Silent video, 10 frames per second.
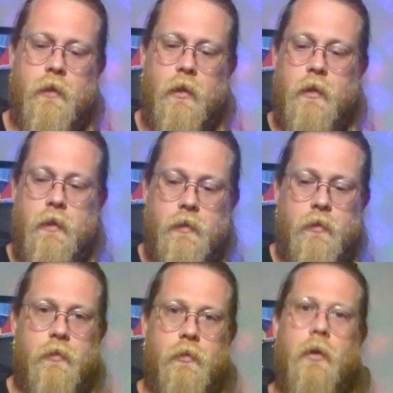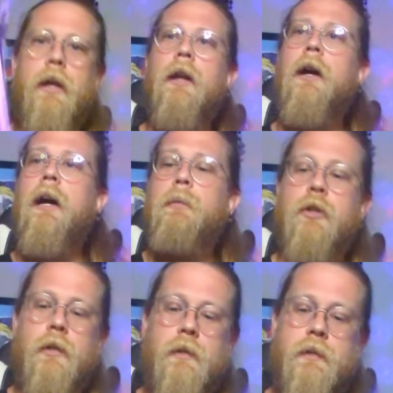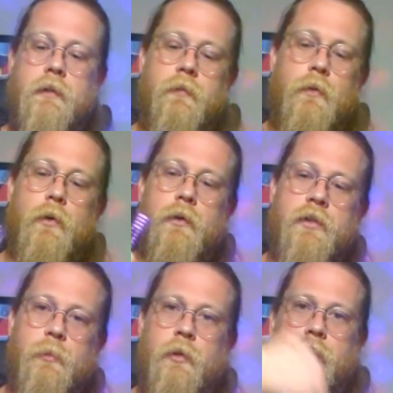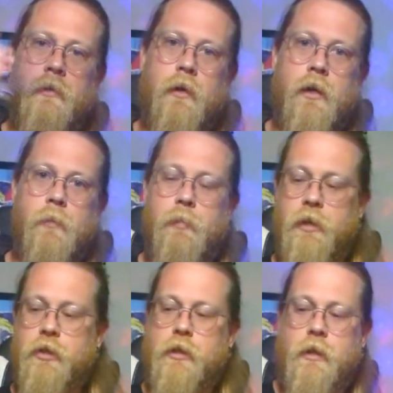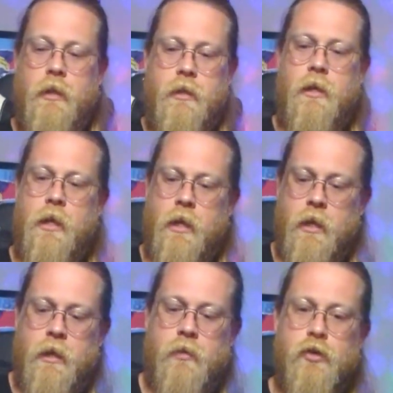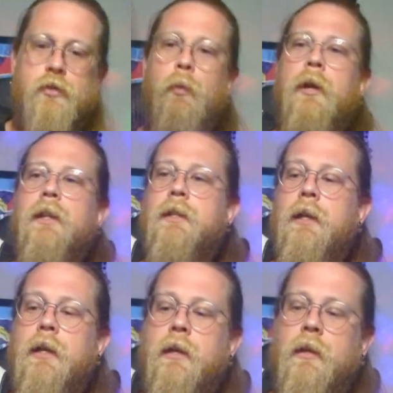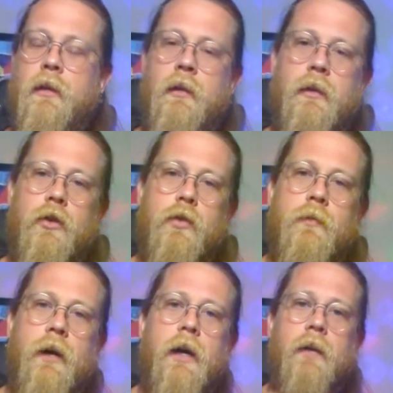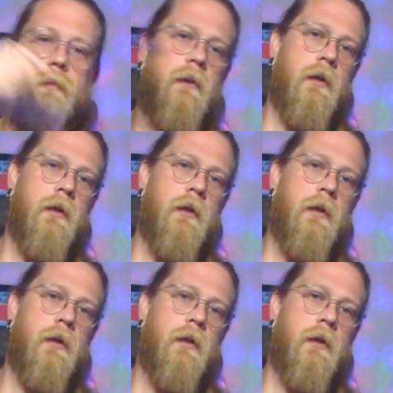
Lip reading: all these are great options for someone on a budget and just wanting to goof off.